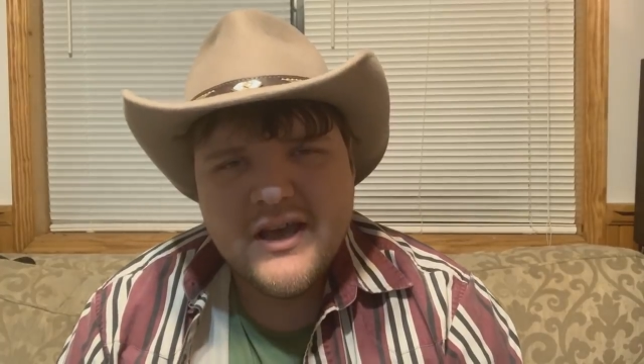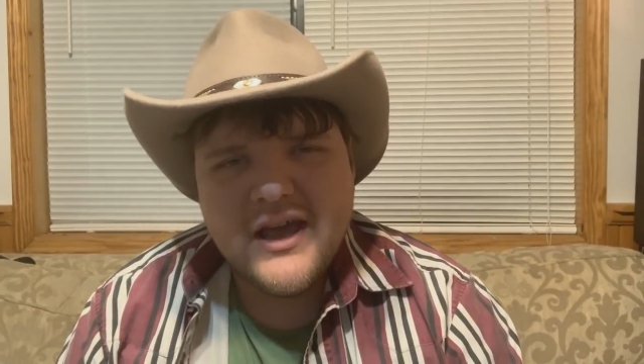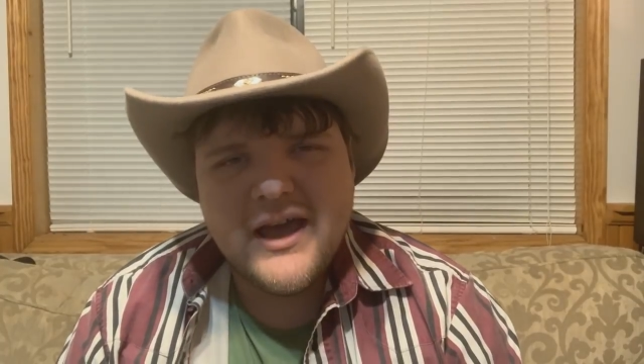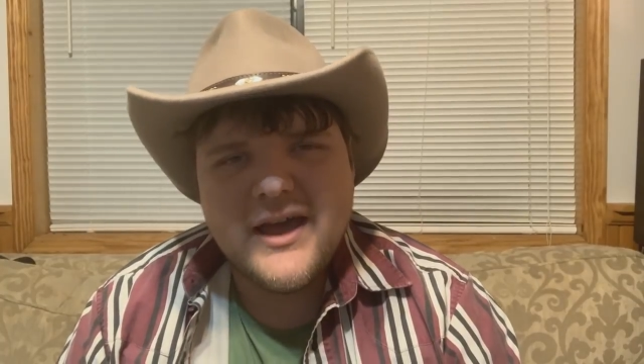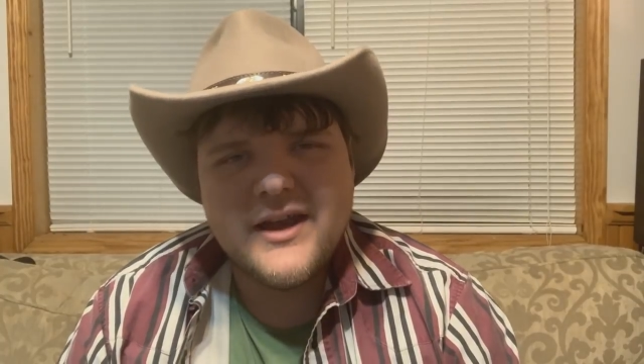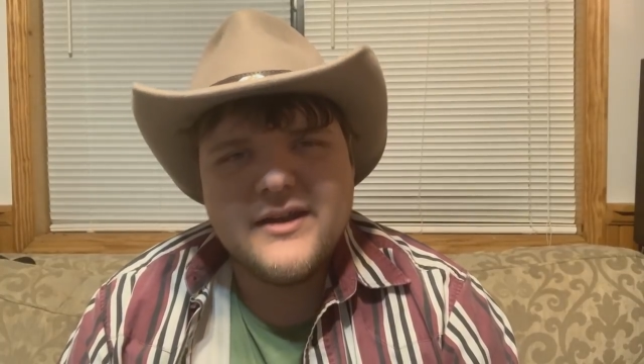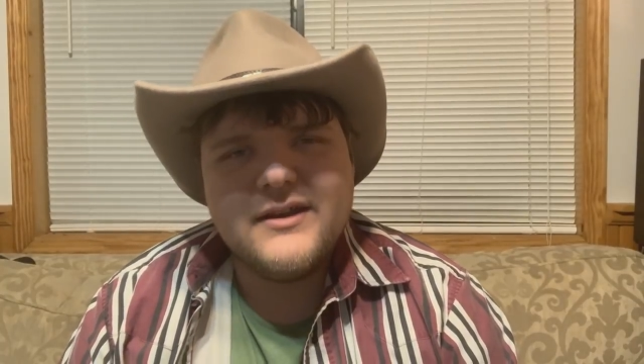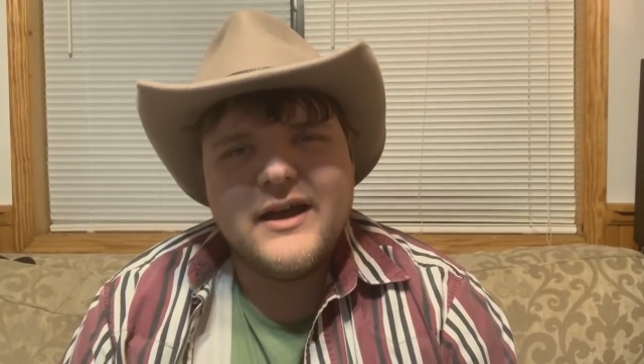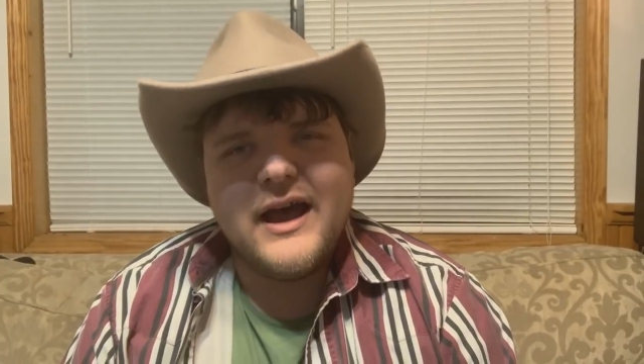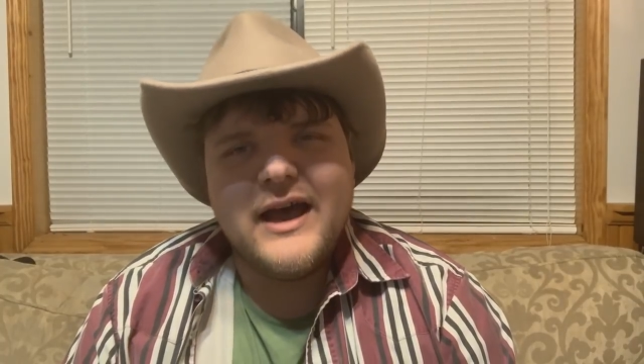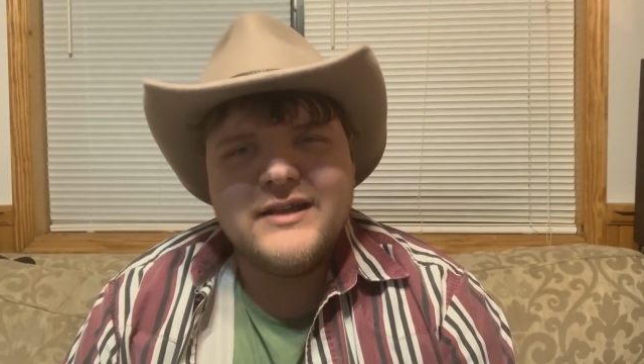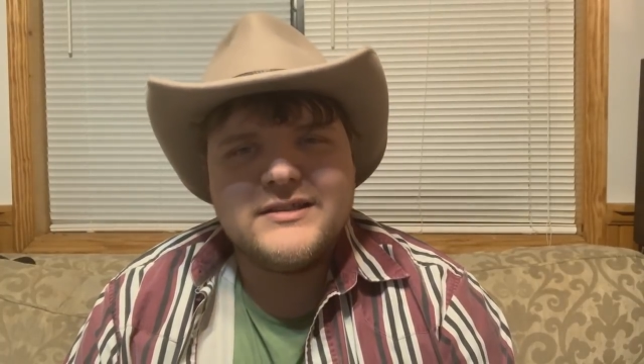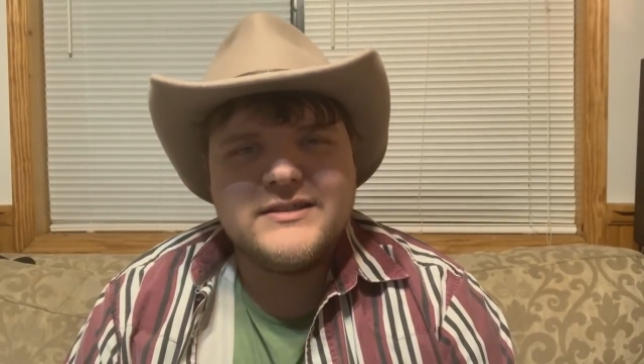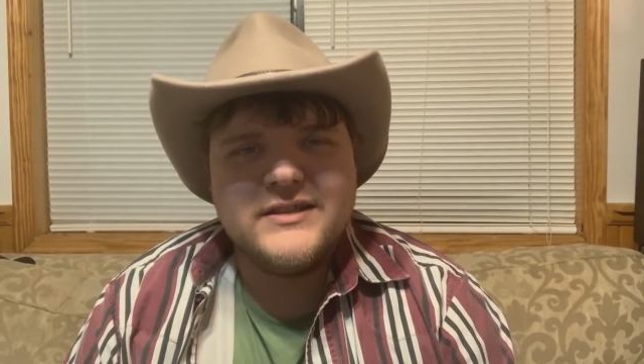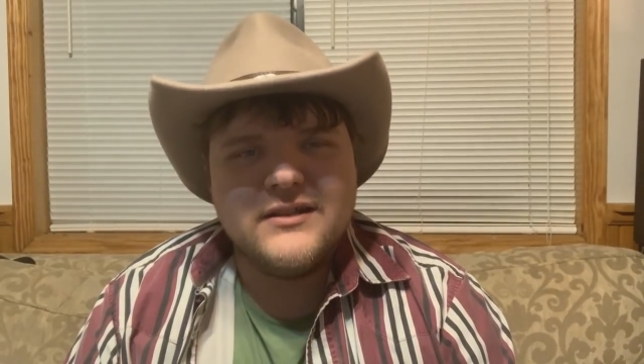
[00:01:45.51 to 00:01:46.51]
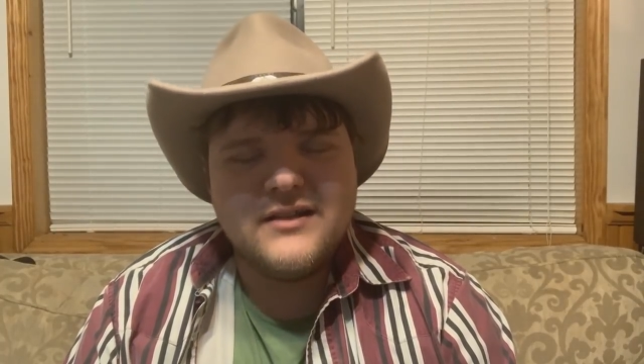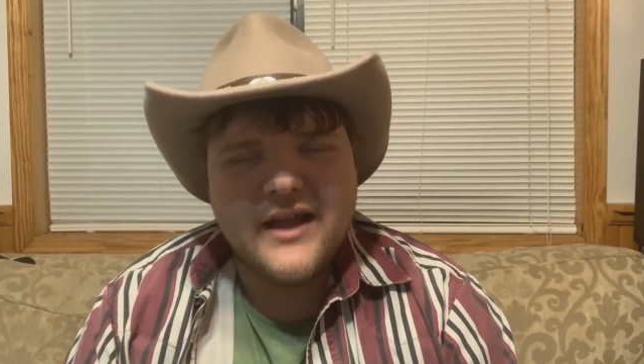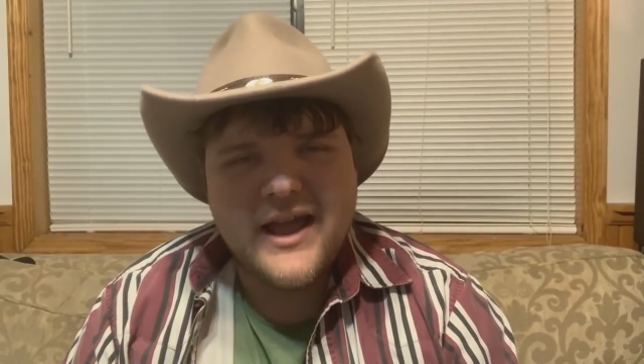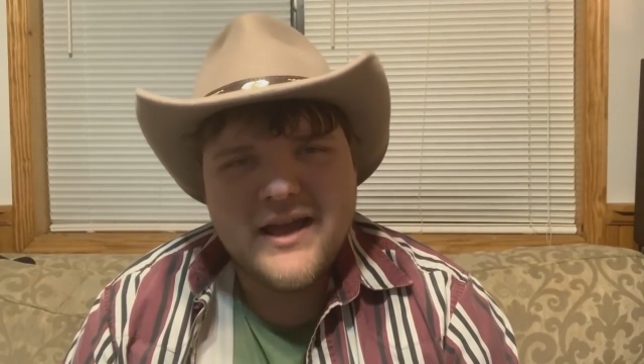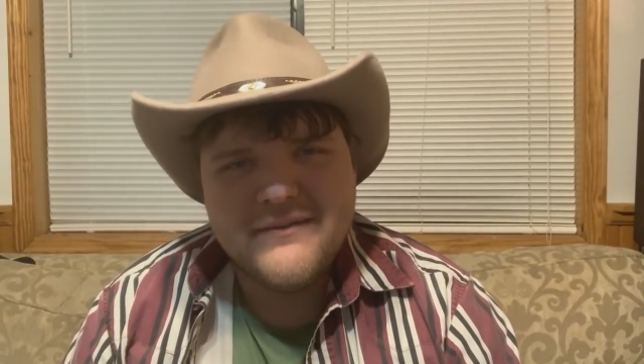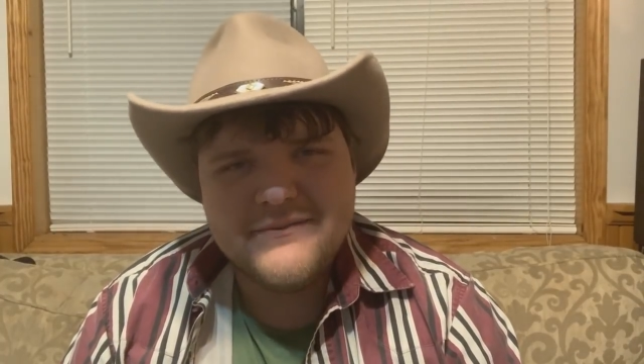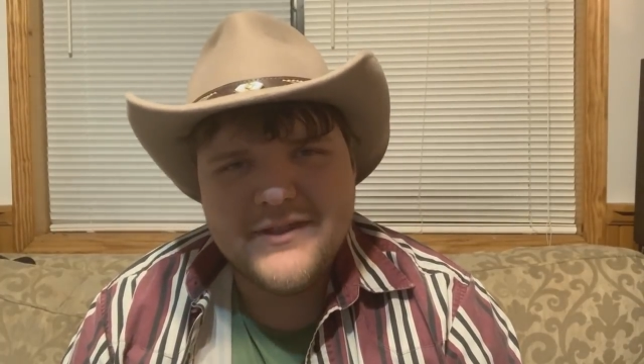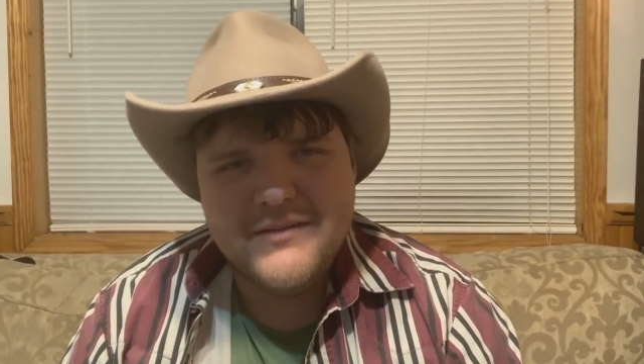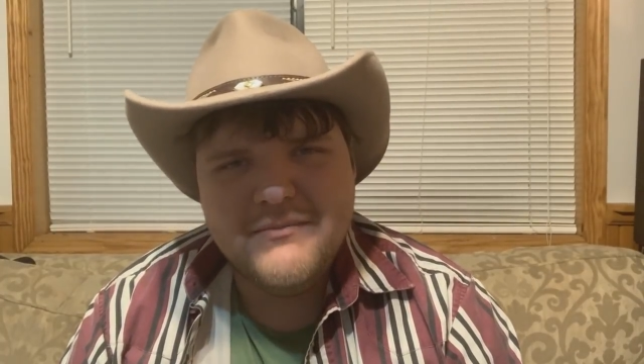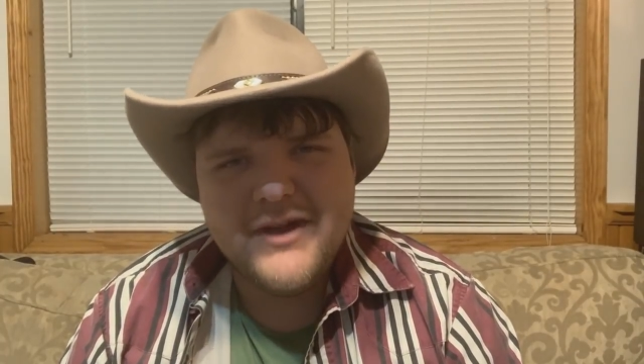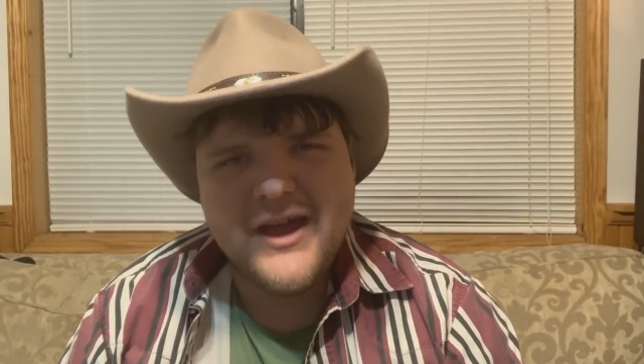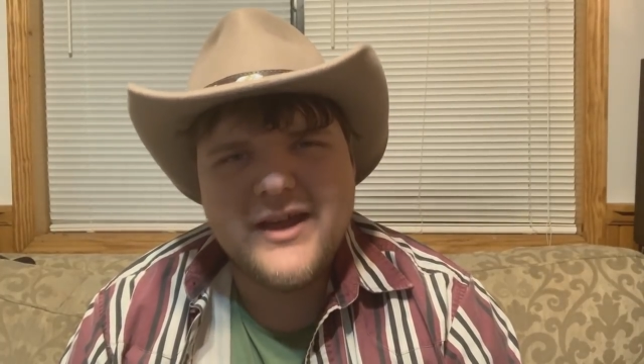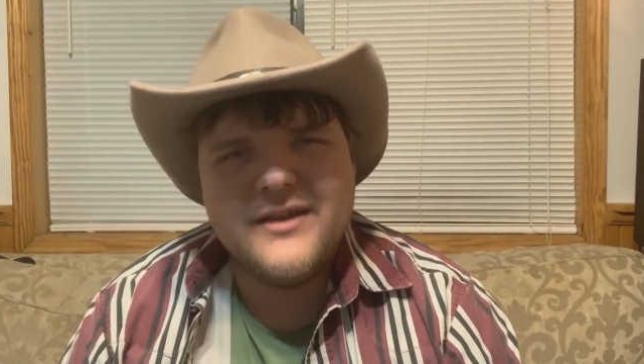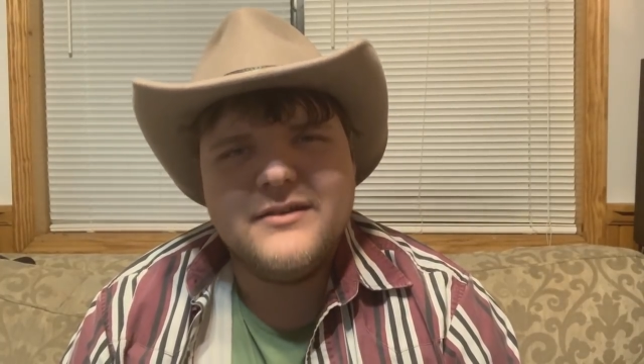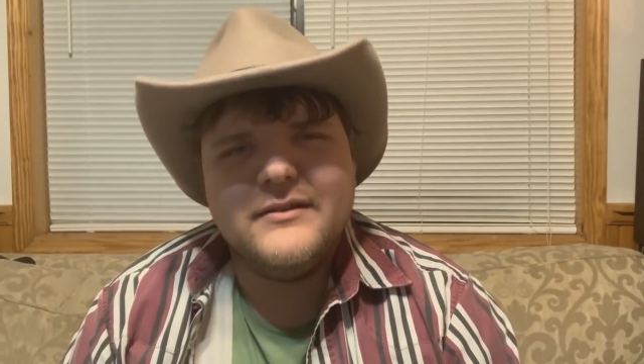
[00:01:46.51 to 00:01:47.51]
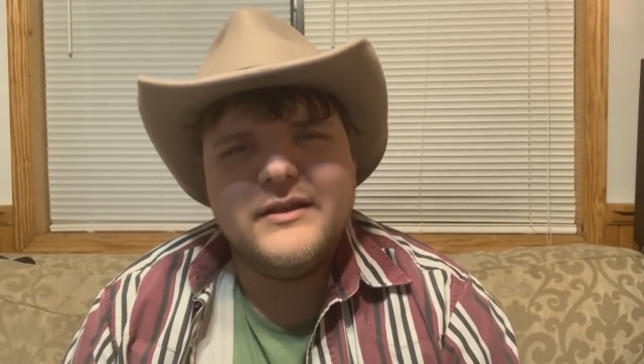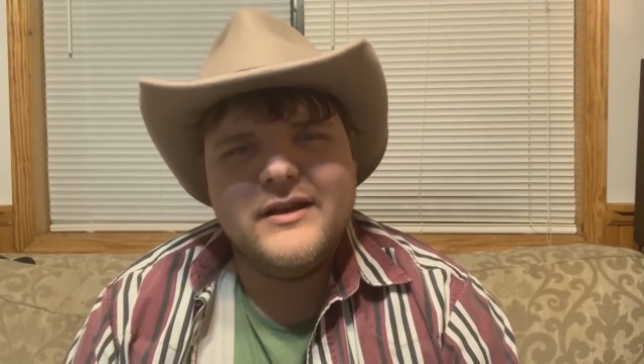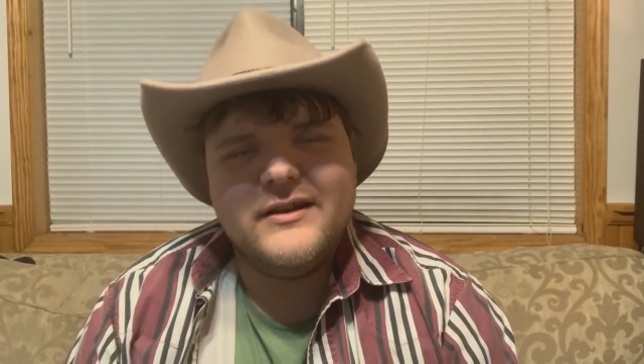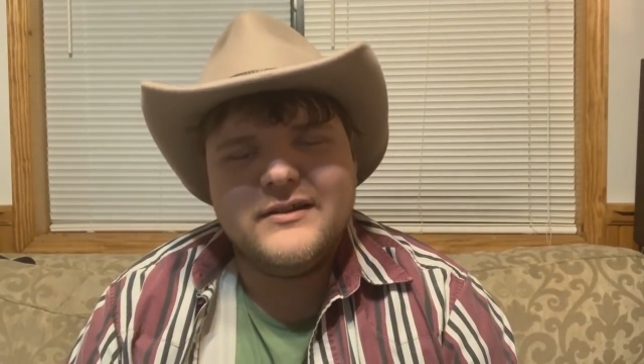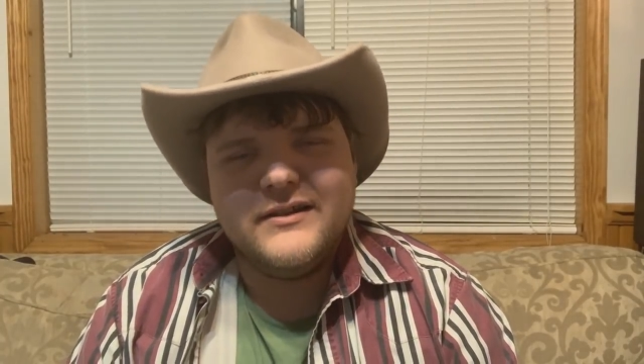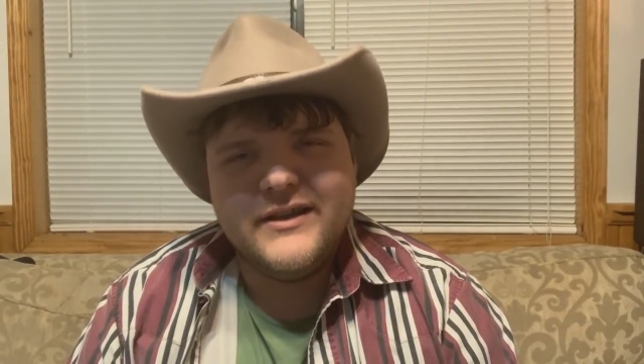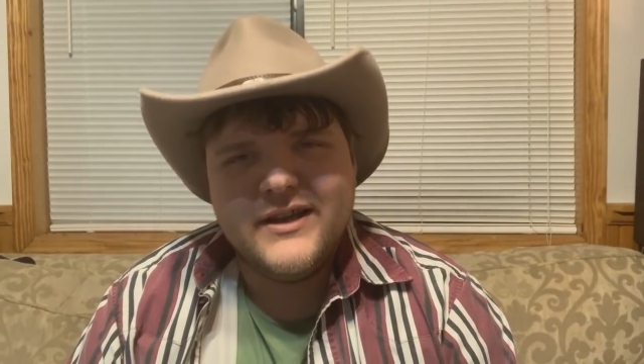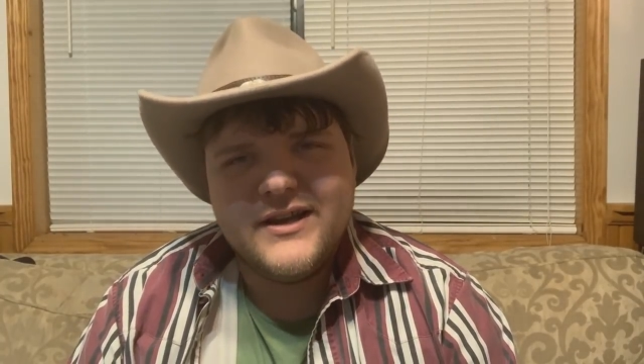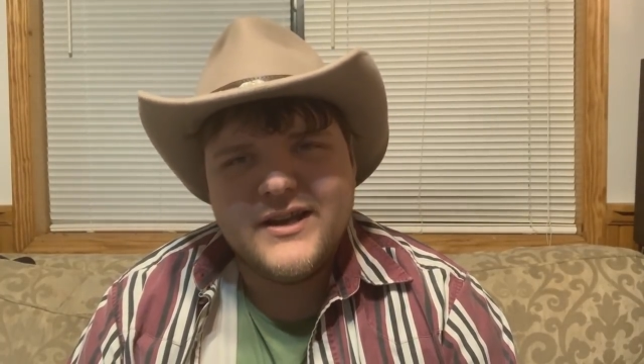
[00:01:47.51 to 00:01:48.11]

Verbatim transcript: And I still have them, and luckily